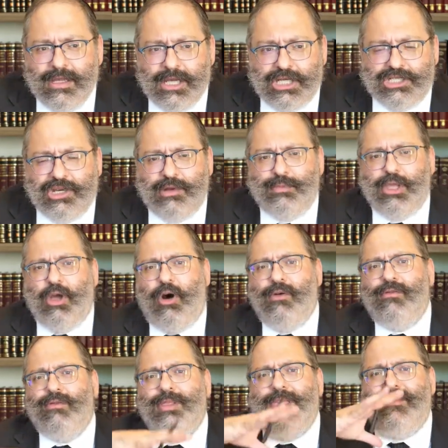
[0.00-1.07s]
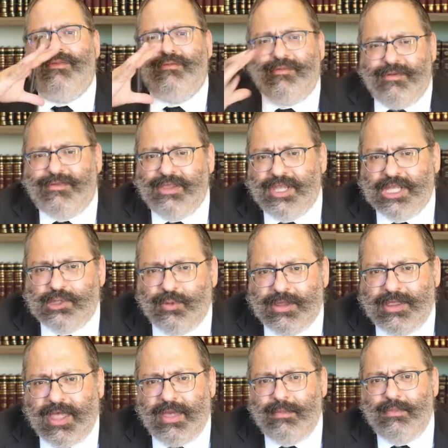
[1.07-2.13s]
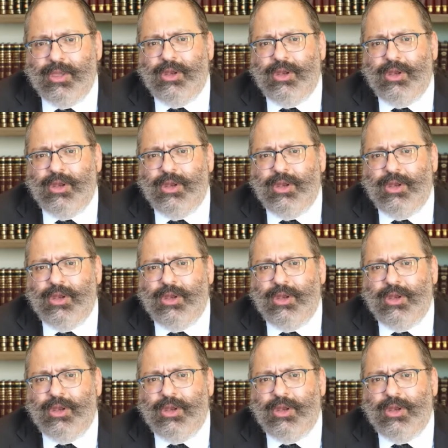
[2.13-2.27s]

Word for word: he shouldn't be overly frivolous with them,